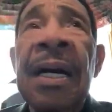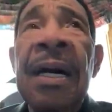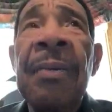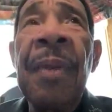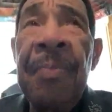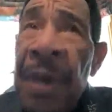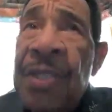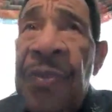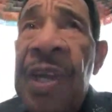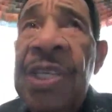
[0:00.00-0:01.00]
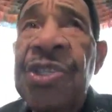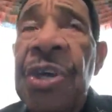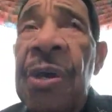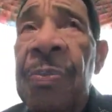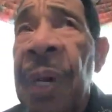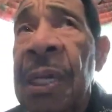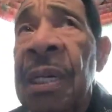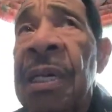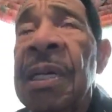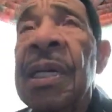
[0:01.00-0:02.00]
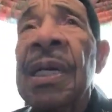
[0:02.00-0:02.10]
My best friend is Jared Butler,